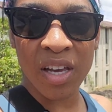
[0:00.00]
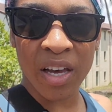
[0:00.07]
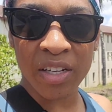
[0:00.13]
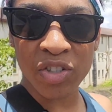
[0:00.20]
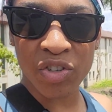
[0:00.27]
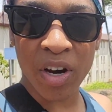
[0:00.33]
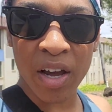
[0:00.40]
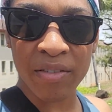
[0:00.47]
Hi
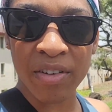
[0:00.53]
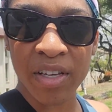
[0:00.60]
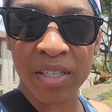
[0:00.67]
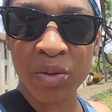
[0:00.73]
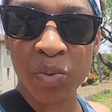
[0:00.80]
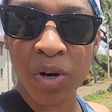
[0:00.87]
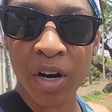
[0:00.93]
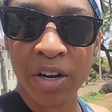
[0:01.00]

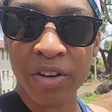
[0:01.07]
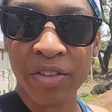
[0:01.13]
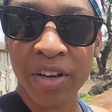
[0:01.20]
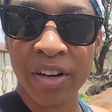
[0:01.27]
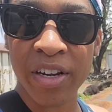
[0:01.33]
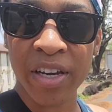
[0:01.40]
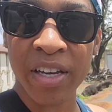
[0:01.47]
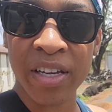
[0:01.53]
Travis, where are you?
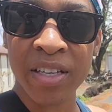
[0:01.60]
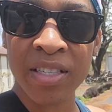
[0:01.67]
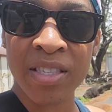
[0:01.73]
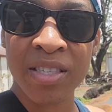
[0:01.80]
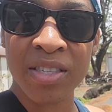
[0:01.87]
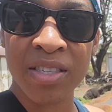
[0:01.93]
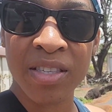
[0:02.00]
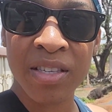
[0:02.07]
There he
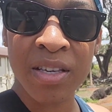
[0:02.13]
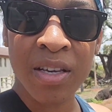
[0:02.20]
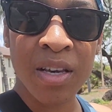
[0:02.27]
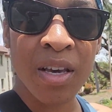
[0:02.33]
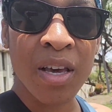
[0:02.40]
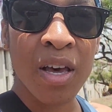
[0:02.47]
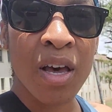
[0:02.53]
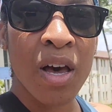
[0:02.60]
is.
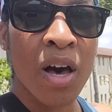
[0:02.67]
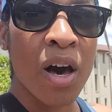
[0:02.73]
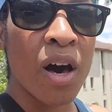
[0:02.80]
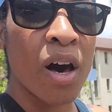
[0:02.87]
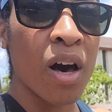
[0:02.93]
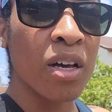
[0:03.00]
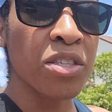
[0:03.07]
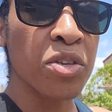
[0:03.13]

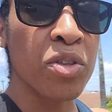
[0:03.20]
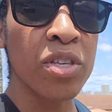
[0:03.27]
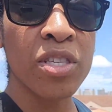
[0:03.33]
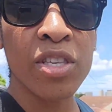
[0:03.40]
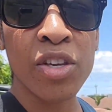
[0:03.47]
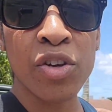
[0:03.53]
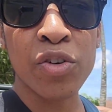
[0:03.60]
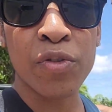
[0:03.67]
So this is
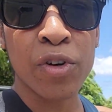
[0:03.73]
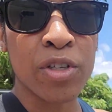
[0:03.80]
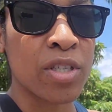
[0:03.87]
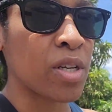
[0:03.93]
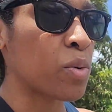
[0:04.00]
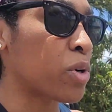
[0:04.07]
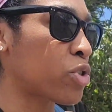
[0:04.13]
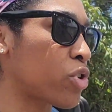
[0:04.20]
the
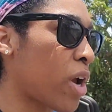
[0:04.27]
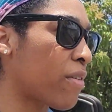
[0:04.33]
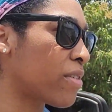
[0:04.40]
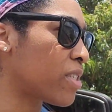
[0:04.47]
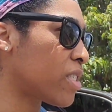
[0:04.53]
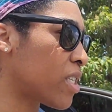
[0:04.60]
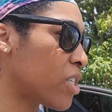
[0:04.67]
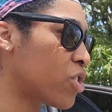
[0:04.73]
university where
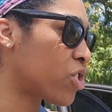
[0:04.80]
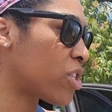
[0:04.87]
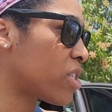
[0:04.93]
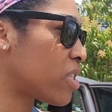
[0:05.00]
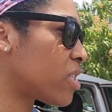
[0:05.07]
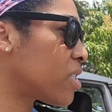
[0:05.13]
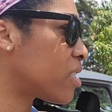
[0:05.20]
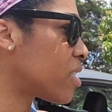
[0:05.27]
Travis
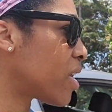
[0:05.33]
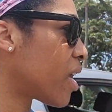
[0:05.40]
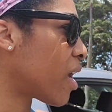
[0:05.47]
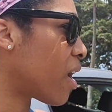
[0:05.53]
teaches.